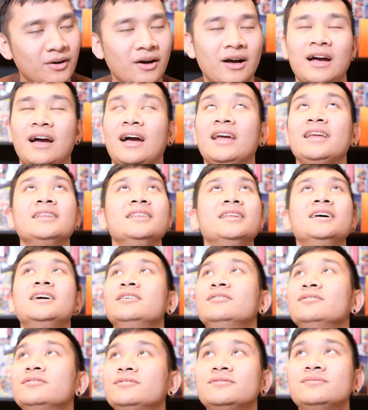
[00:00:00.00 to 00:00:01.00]
I
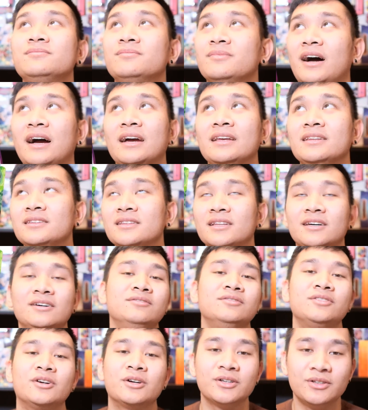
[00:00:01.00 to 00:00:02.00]

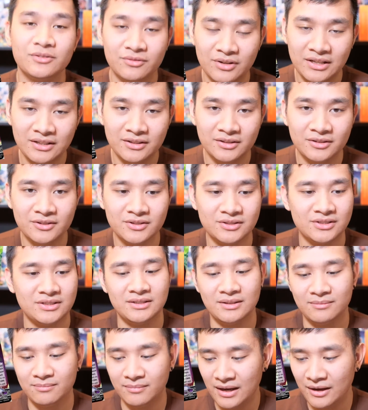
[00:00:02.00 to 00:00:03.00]
love Dark Irregulars.
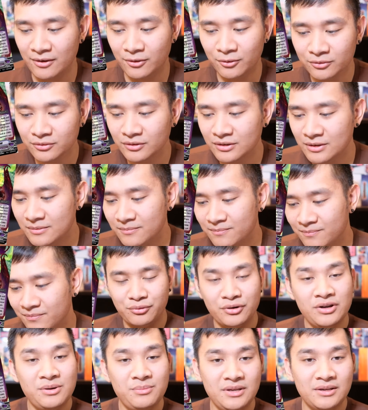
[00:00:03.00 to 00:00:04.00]
My only
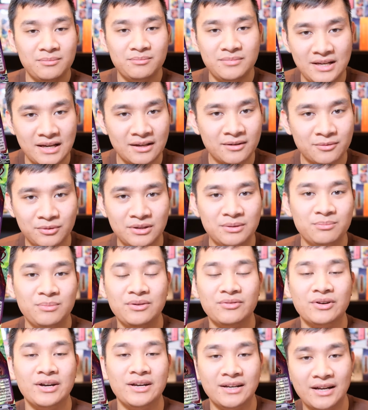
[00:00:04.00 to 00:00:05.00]
premium deck with me
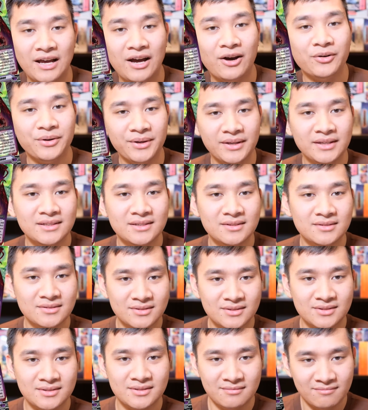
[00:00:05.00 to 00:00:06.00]
right now
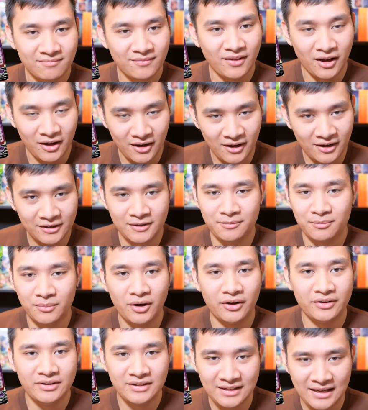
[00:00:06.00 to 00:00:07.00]
is an
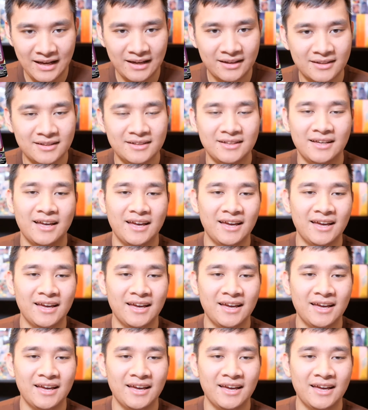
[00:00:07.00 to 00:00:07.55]
Amon deck.